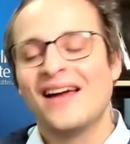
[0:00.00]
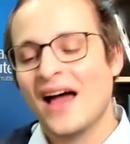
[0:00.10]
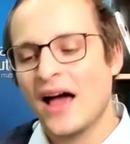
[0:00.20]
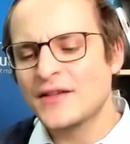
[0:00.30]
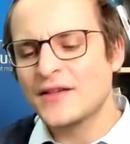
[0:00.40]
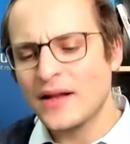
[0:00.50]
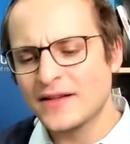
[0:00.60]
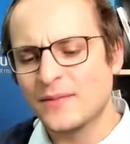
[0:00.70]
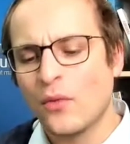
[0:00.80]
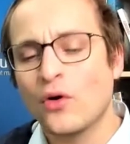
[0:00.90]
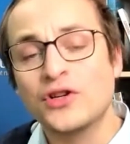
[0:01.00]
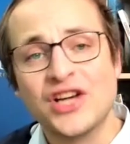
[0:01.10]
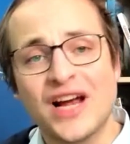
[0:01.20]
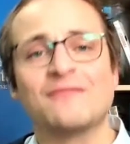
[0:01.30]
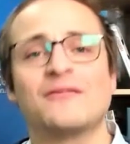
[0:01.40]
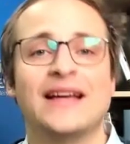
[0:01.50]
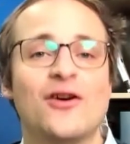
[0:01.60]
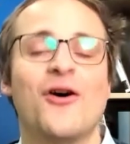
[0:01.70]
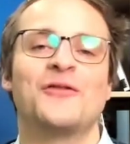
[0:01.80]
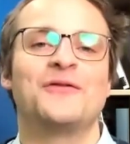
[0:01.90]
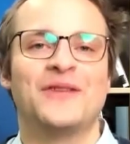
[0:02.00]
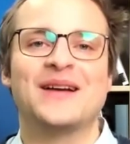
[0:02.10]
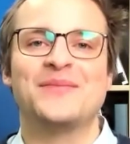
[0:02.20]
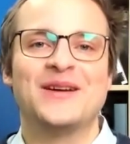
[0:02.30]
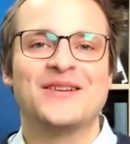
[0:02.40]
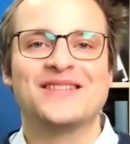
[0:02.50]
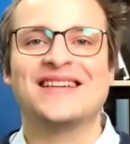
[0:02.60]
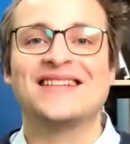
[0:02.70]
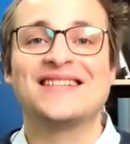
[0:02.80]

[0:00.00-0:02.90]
as well as more generally conflict, because